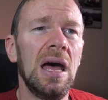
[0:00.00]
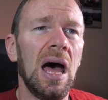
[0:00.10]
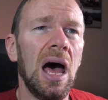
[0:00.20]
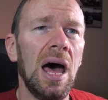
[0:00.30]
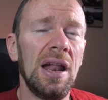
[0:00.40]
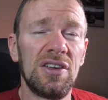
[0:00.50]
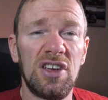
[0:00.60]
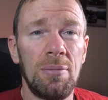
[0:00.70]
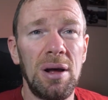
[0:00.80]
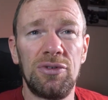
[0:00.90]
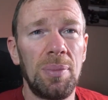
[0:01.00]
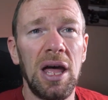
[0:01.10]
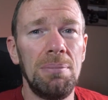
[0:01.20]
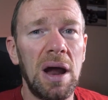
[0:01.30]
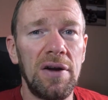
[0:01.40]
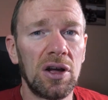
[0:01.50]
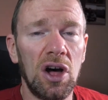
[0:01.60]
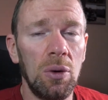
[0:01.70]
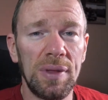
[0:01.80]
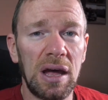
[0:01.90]
And like I said, I'm able to play Mario
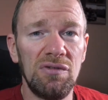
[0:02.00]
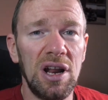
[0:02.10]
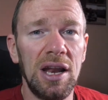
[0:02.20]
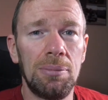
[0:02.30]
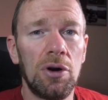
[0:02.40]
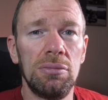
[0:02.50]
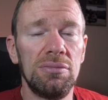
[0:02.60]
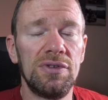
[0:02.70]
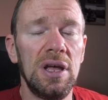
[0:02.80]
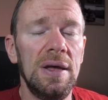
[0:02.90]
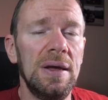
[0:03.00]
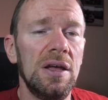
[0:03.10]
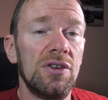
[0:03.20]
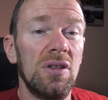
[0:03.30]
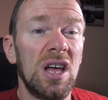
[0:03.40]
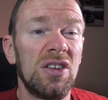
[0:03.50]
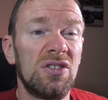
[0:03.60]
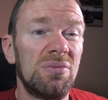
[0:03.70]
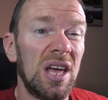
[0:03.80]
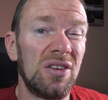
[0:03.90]
Kart without really any problems. So
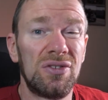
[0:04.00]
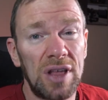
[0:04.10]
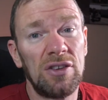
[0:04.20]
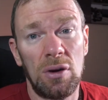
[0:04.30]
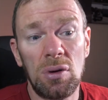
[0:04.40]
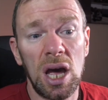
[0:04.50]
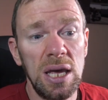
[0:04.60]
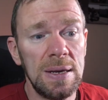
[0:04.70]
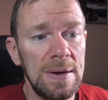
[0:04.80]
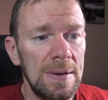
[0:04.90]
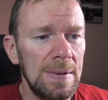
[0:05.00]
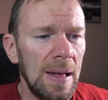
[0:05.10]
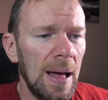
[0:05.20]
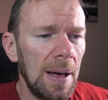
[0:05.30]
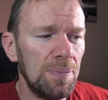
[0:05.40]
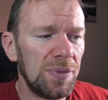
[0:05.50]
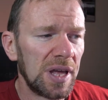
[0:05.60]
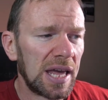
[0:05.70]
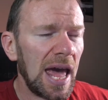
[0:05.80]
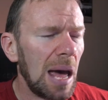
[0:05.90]
that's okay.
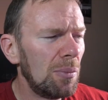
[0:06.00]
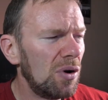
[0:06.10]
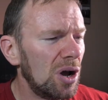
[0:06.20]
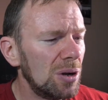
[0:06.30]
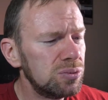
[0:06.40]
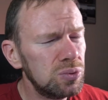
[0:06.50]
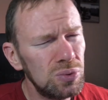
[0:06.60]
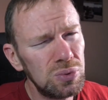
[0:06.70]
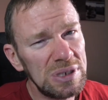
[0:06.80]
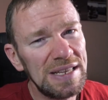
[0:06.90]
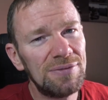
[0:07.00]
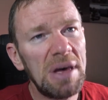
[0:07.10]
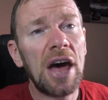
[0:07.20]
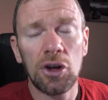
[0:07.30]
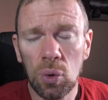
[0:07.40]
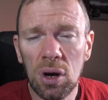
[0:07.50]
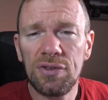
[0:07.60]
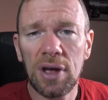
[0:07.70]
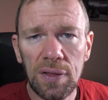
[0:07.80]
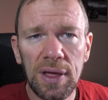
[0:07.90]
The camera is
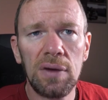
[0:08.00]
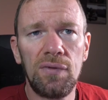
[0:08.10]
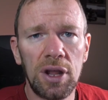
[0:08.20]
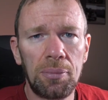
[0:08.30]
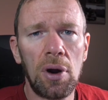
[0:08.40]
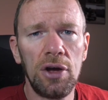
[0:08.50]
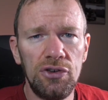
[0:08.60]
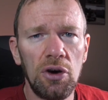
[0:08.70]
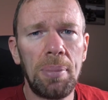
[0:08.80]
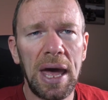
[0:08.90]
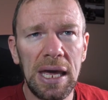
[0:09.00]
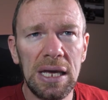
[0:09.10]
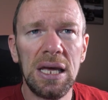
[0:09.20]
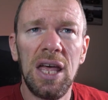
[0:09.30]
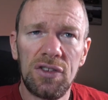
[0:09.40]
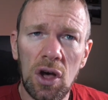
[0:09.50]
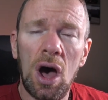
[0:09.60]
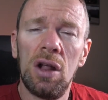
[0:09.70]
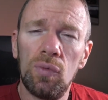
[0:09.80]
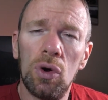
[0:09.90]
adequate. I think for the price you're paying, it's
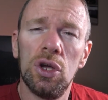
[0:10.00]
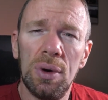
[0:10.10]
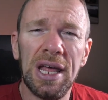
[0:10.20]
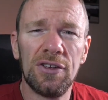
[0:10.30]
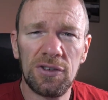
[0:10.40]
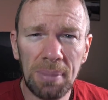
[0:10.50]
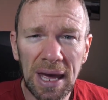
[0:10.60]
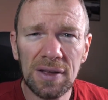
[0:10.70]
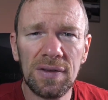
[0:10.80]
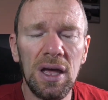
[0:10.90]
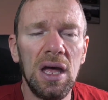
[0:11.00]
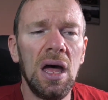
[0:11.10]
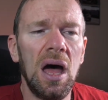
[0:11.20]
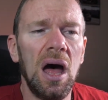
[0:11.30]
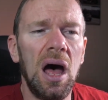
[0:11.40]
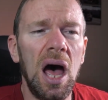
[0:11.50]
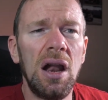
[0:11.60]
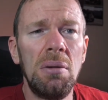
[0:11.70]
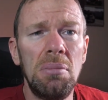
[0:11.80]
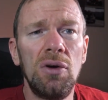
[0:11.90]
kind of what you would expect. And
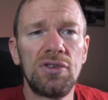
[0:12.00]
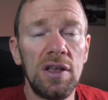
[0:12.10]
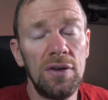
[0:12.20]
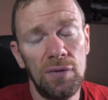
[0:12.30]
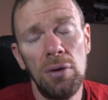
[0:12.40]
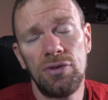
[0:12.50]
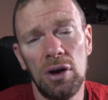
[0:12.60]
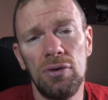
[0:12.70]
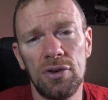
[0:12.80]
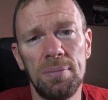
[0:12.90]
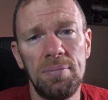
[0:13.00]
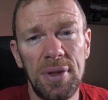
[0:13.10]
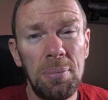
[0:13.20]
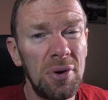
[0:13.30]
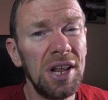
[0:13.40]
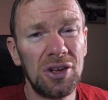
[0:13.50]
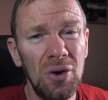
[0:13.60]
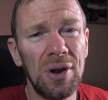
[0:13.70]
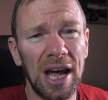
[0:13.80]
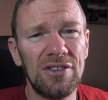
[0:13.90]
in most cases, the photos they're pretty
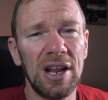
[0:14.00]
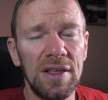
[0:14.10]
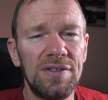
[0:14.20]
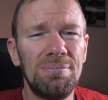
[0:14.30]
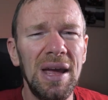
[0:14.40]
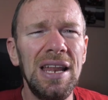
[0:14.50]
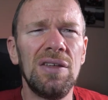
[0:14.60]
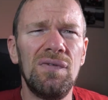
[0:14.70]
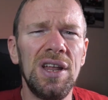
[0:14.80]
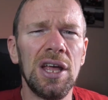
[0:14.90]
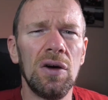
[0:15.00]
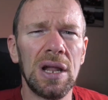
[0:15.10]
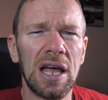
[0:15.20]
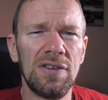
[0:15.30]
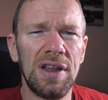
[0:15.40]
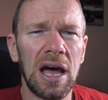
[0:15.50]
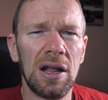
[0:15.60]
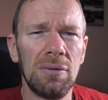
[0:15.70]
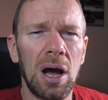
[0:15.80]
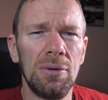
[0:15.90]
good actually. It's mainly the video that lets it
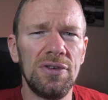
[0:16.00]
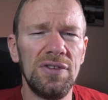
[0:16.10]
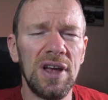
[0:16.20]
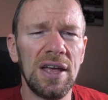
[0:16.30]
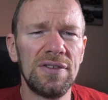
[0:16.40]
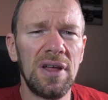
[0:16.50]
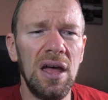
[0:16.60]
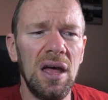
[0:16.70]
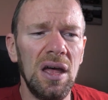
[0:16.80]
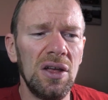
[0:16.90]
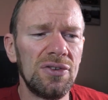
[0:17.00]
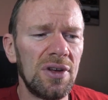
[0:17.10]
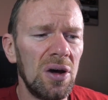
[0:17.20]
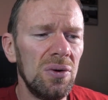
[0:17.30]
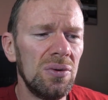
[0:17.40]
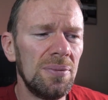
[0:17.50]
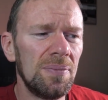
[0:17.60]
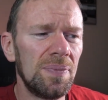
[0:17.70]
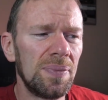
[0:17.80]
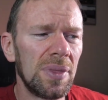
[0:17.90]
down, I would suggest. So
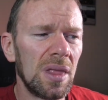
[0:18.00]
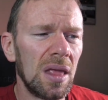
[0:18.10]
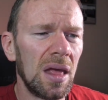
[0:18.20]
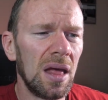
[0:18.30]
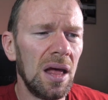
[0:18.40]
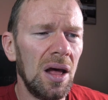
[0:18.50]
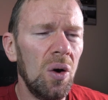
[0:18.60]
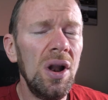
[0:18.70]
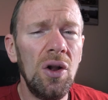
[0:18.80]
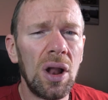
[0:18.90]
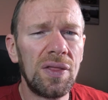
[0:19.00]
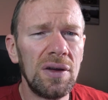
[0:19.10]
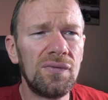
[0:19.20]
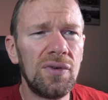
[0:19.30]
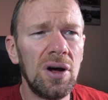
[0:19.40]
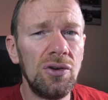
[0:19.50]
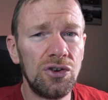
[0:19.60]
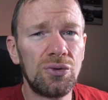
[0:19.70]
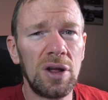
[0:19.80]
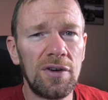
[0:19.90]
all in all, I think for
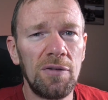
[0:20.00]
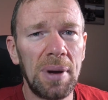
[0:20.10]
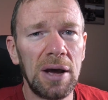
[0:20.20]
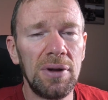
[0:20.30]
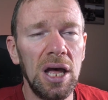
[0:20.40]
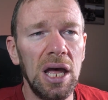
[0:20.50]
£125,